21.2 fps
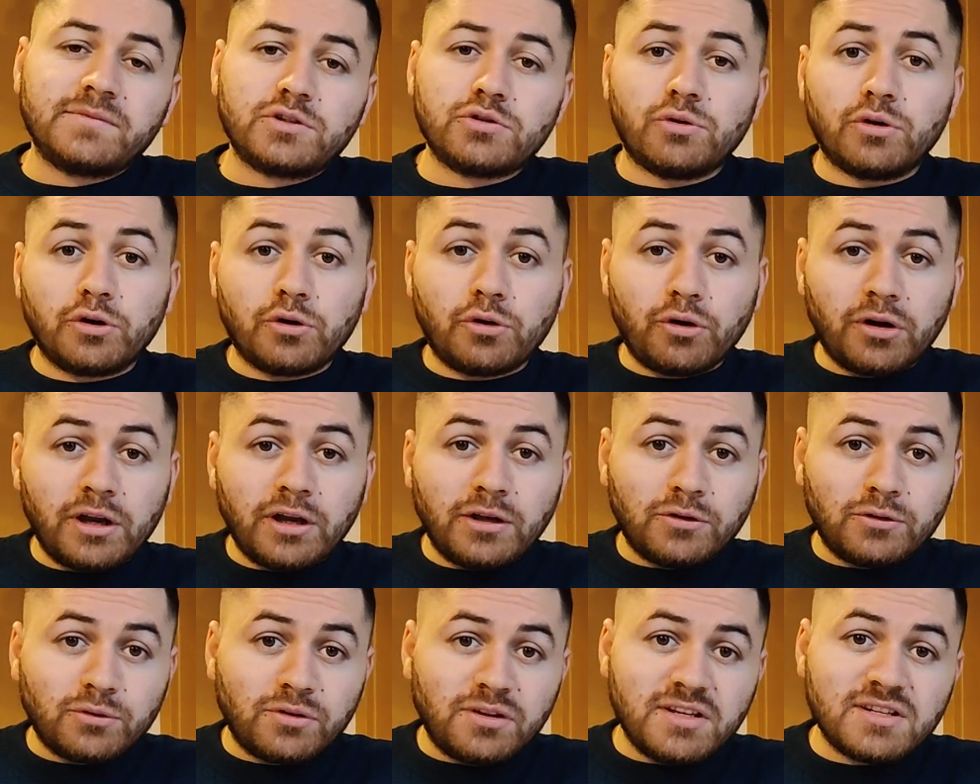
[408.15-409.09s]
So according
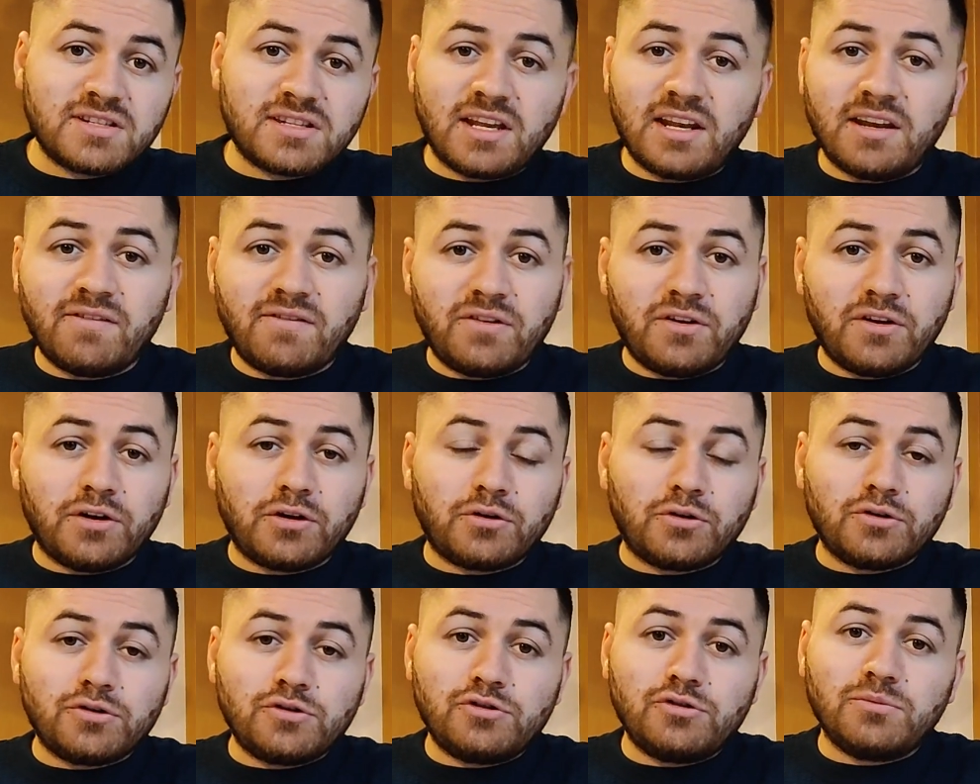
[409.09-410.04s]
to this, and if you are
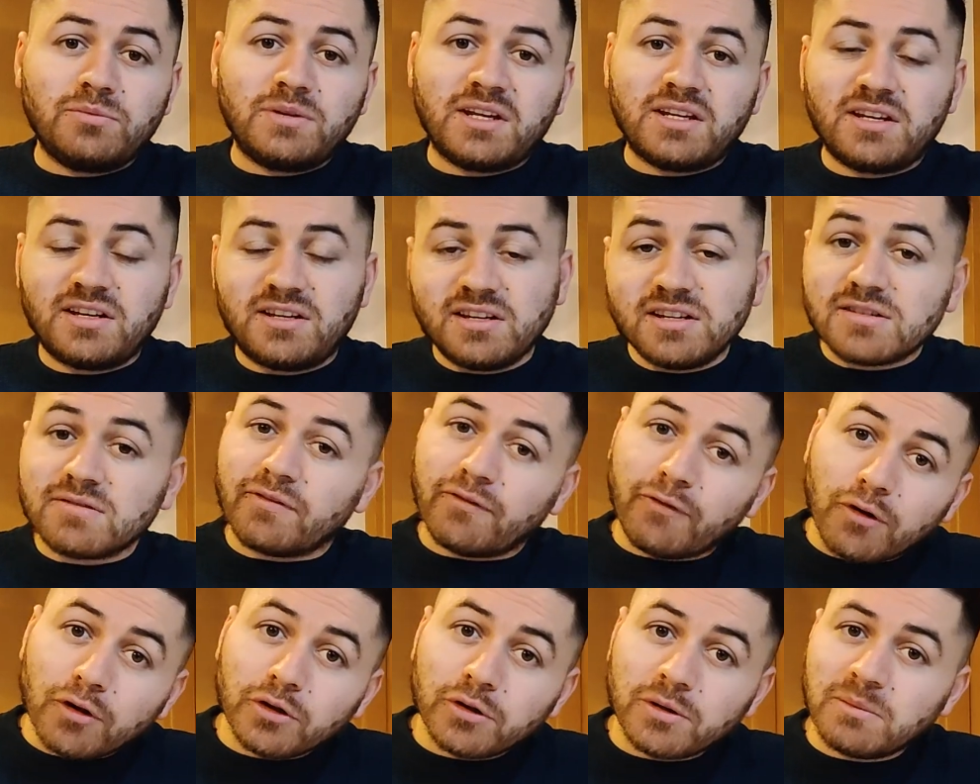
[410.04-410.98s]
to assume that it is
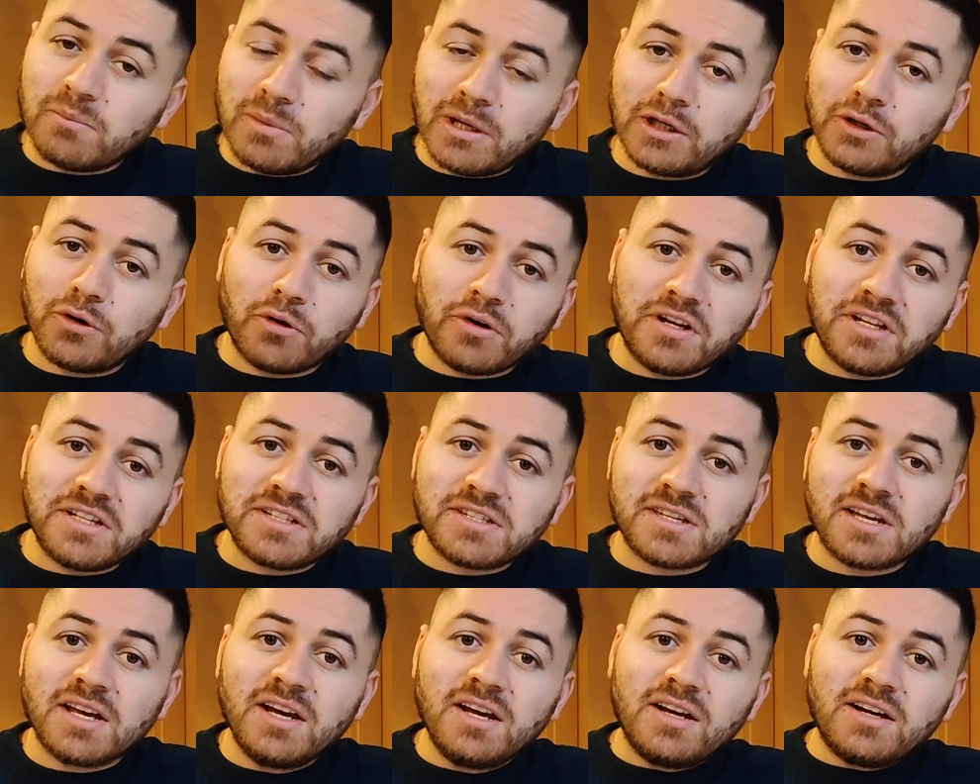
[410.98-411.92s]
following
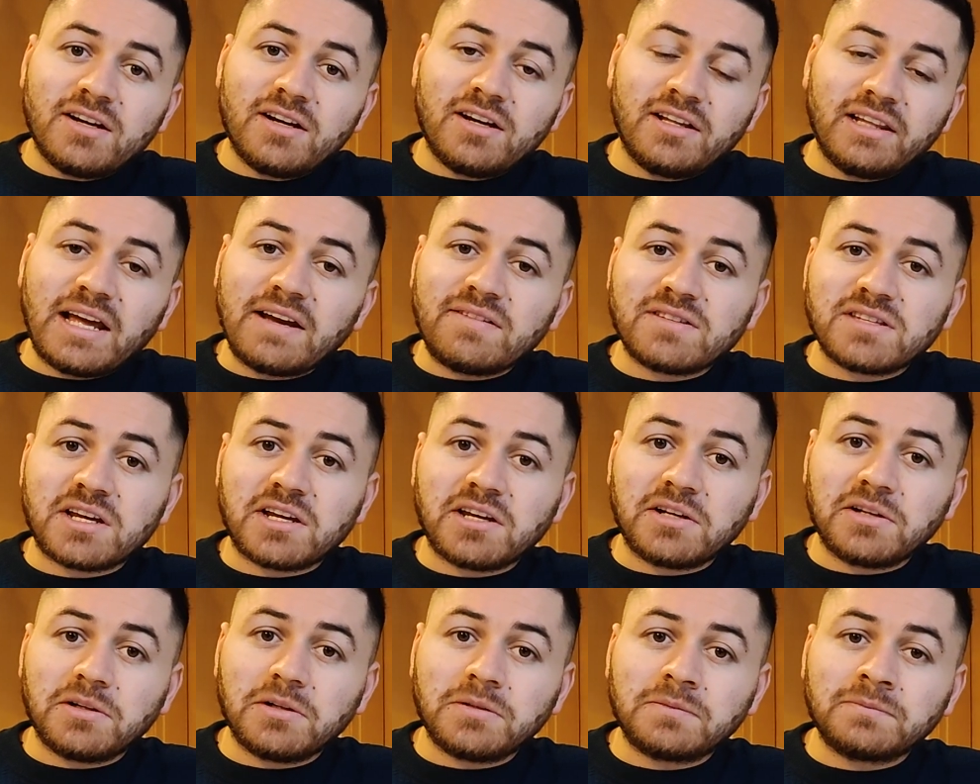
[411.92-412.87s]
Bitcoin's life
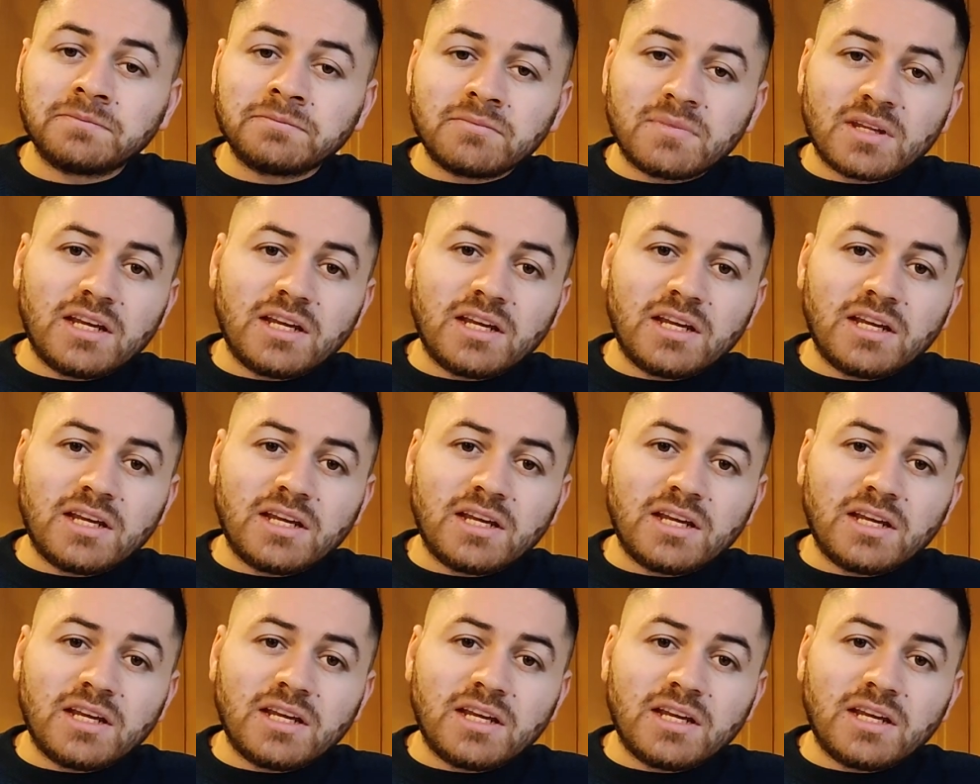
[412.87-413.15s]
cycle,